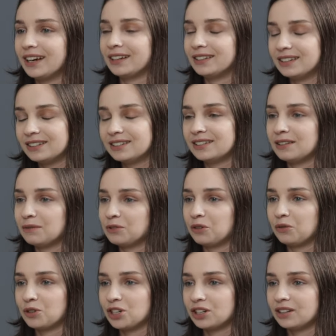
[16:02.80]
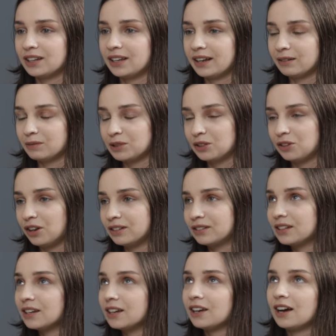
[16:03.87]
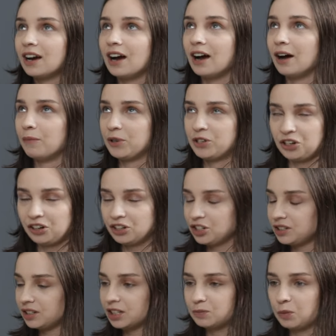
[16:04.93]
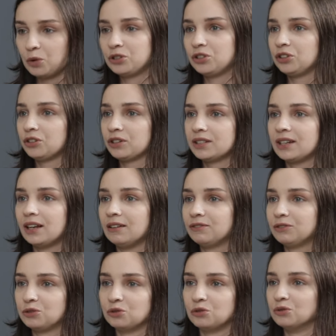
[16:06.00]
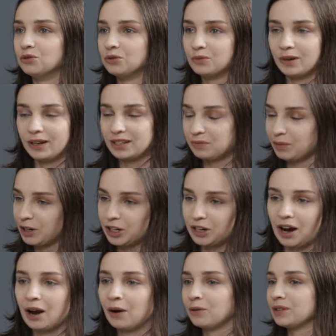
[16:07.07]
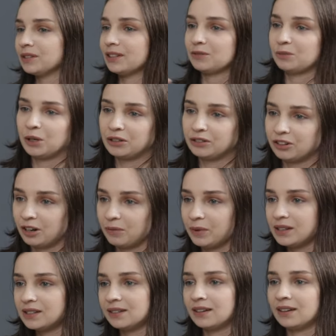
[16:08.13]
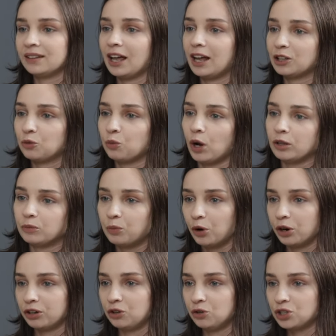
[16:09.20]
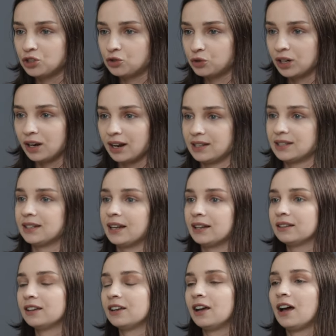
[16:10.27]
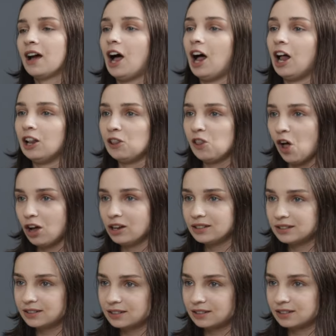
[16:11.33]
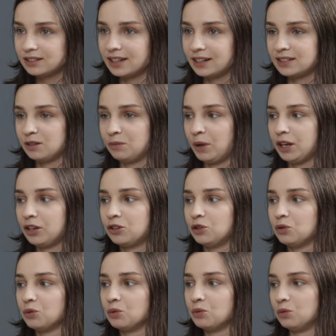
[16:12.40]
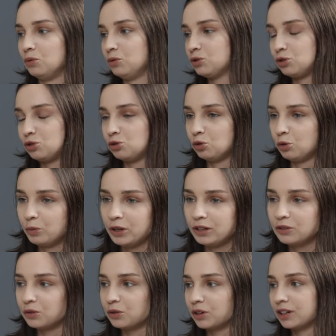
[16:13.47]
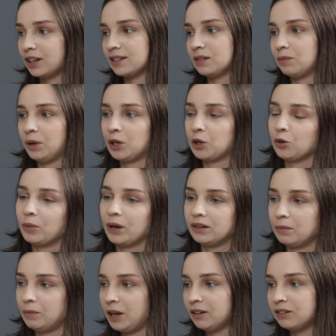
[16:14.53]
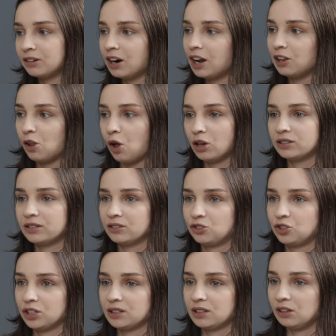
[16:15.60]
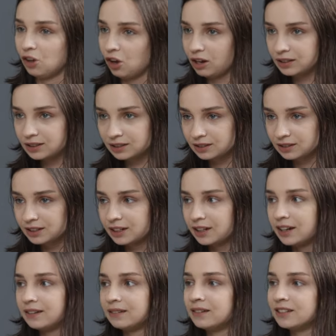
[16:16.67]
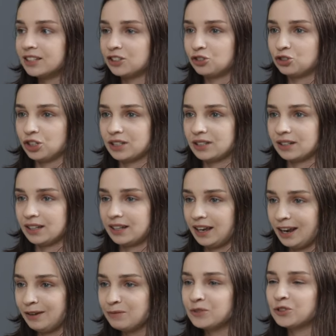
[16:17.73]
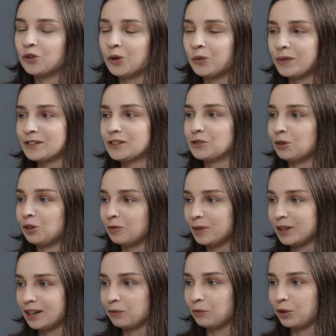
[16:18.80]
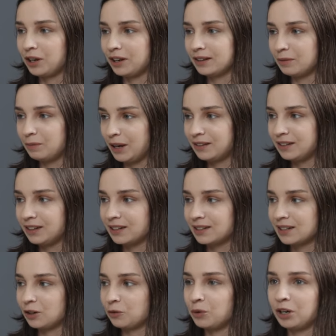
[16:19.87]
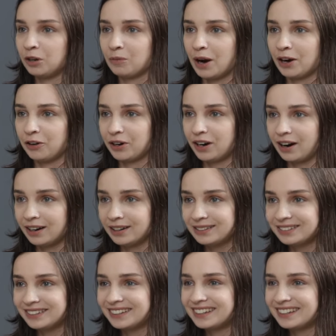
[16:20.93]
yeah, this is something which I think helps a lot. Uh, but generally just exposing yourself to as many rounds, as many tournaments, and that at one point you just realize that a loss doesn't make you stupid or doesn't make you a bad debater. A loss is just a loss. This is just a game. Someone once told me that winning debating is like winning Mario Kart,